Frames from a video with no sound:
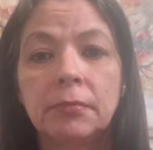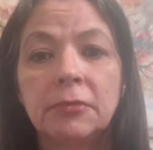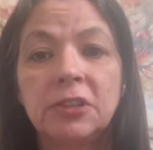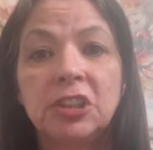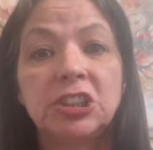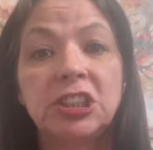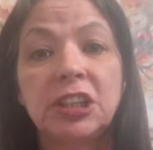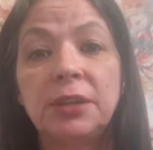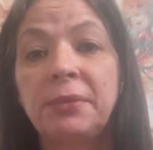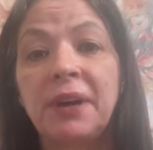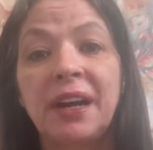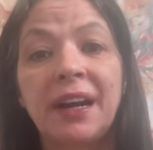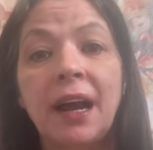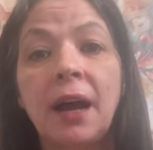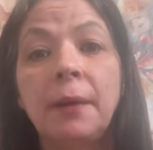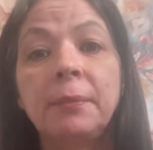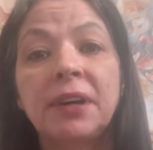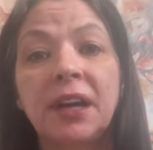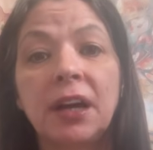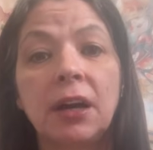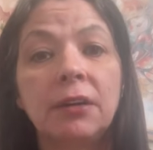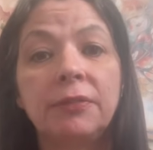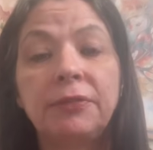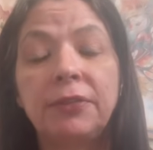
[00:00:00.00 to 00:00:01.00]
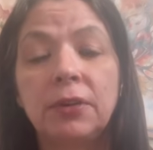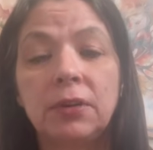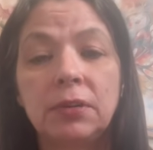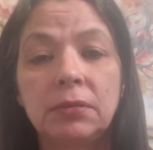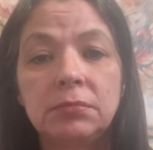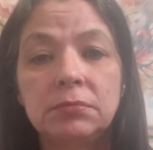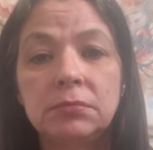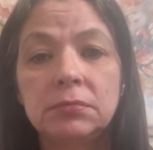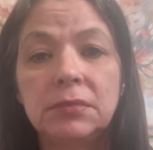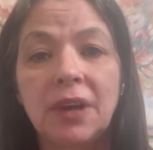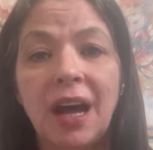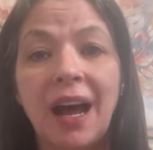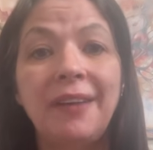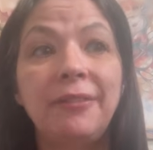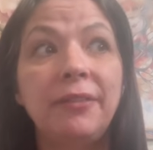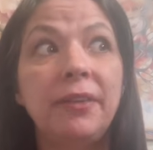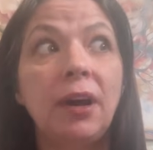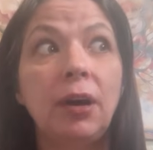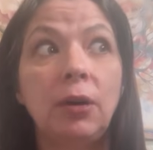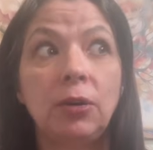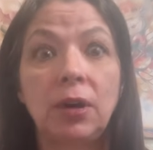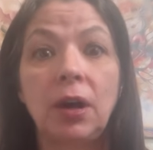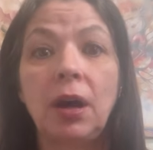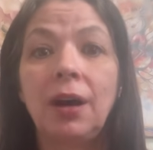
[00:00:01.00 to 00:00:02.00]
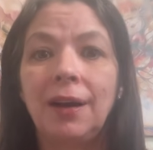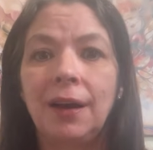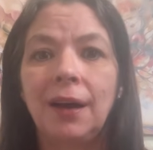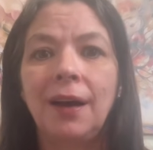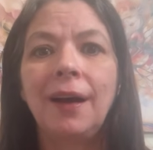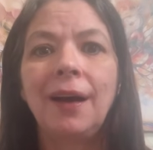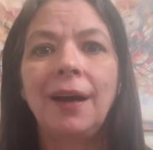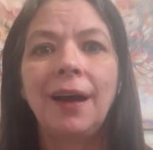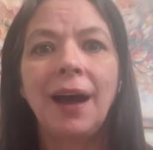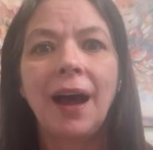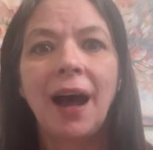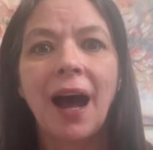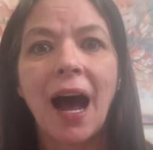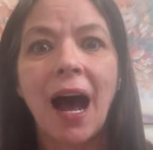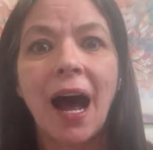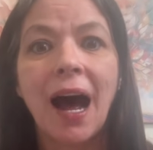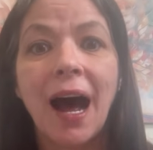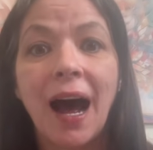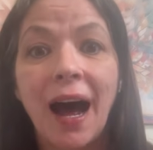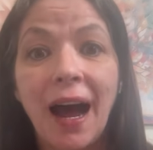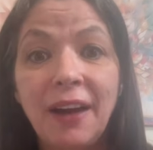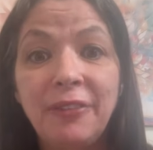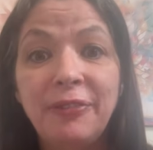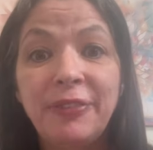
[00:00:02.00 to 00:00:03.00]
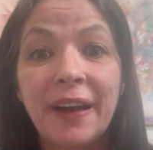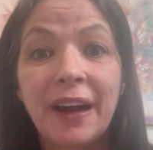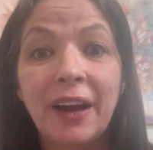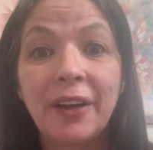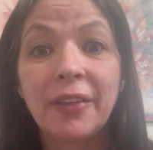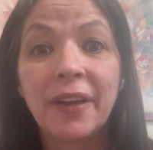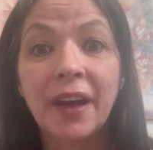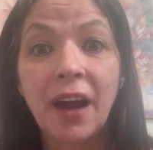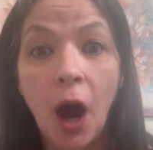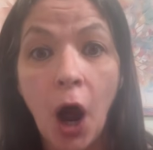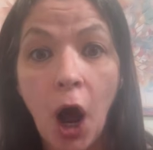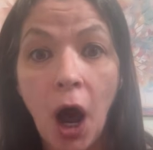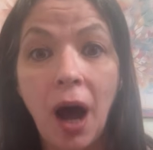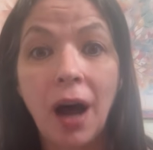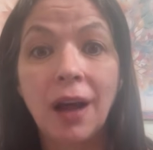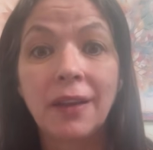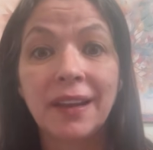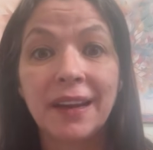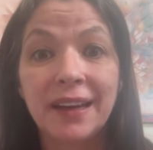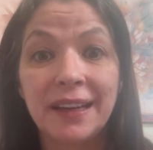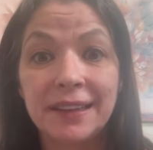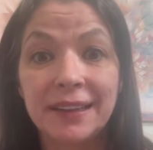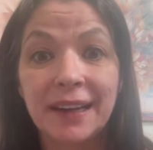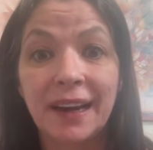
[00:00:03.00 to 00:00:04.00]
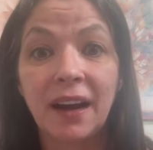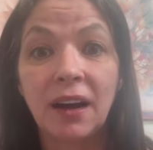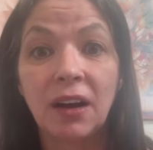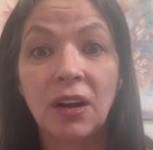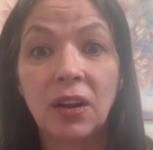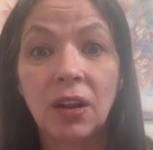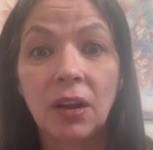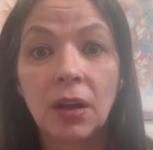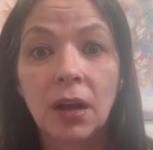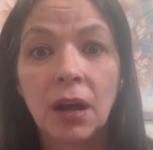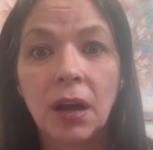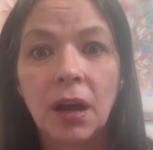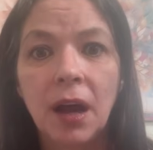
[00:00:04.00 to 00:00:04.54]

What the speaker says: Gee, man, I'm careful. I found the Hollydale.